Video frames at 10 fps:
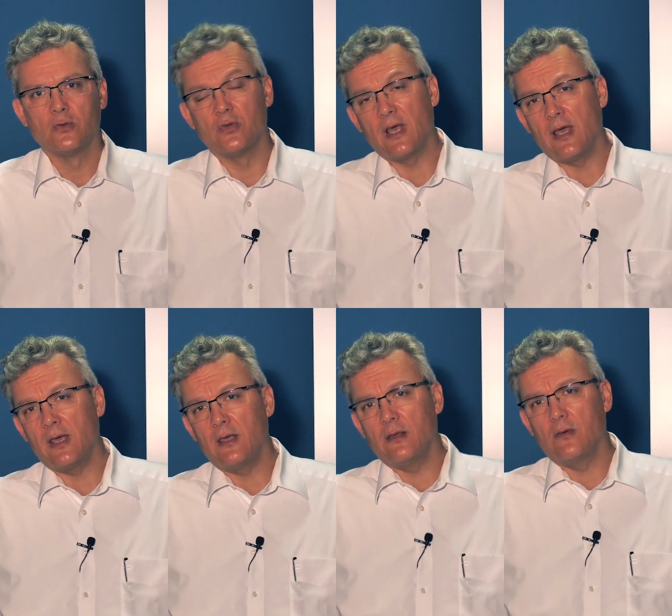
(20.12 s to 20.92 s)

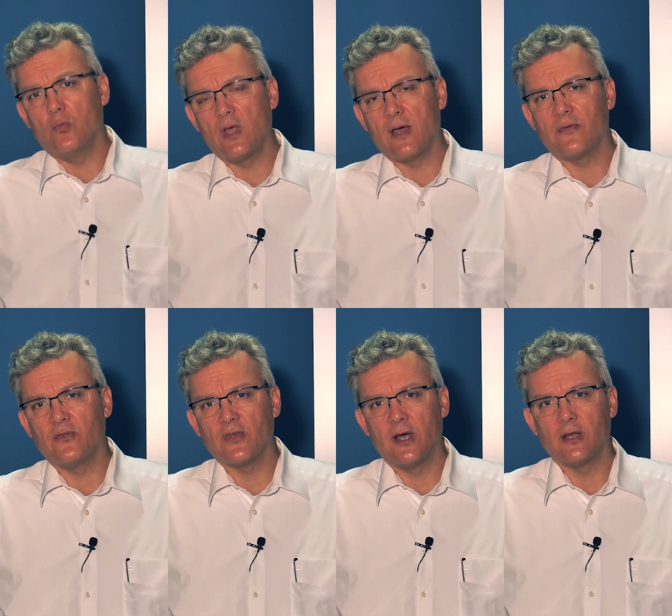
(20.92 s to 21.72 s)
Today, we have
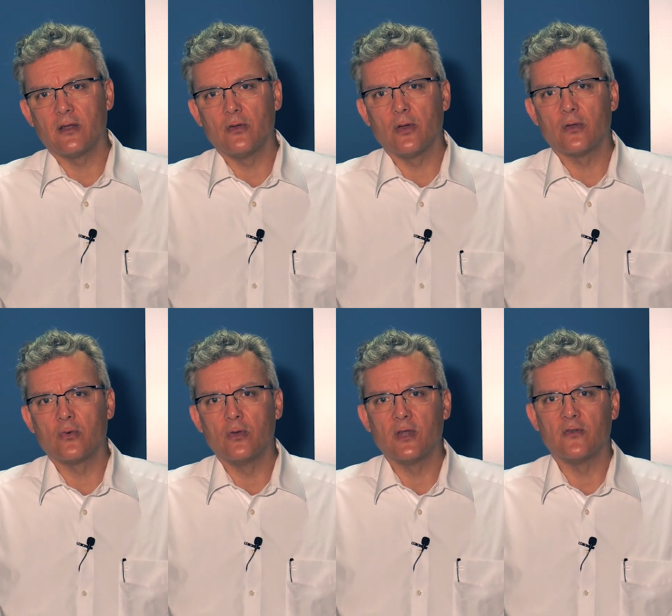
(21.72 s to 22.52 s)
decided not
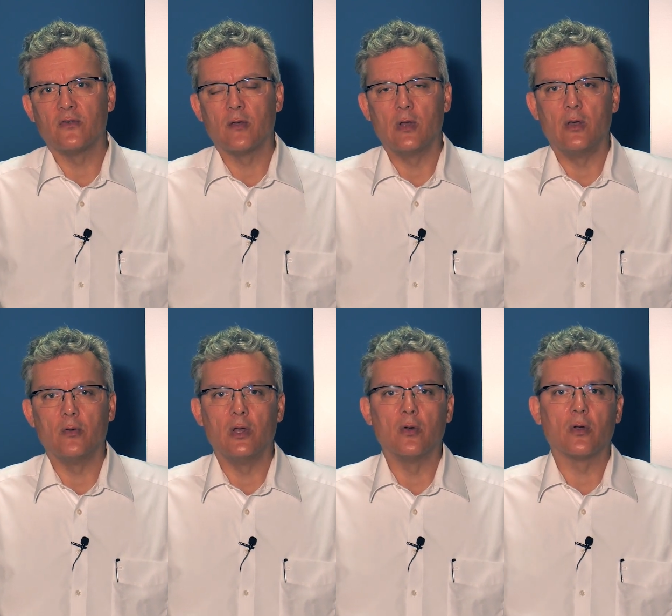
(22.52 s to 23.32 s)
to necessarily
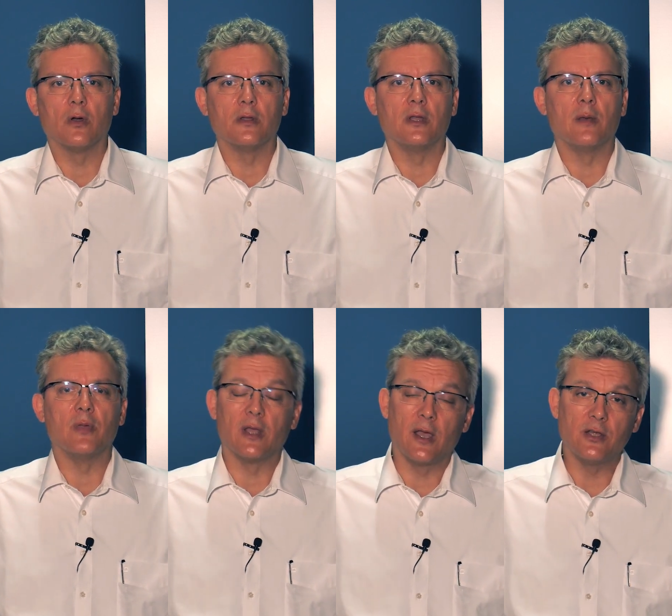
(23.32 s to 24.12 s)
only look on an
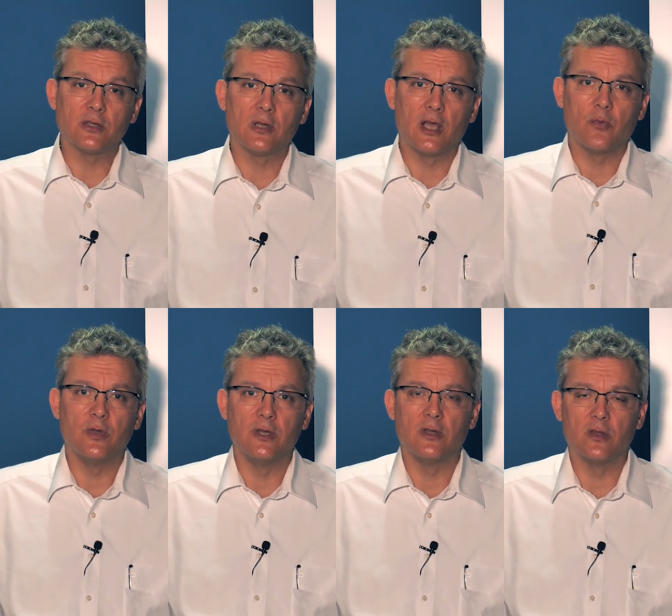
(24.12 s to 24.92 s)
application like we
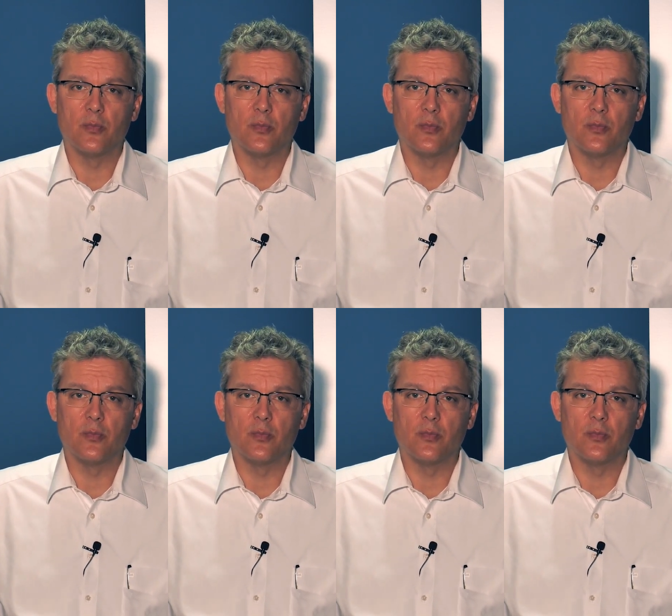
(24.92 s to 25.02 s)
did in the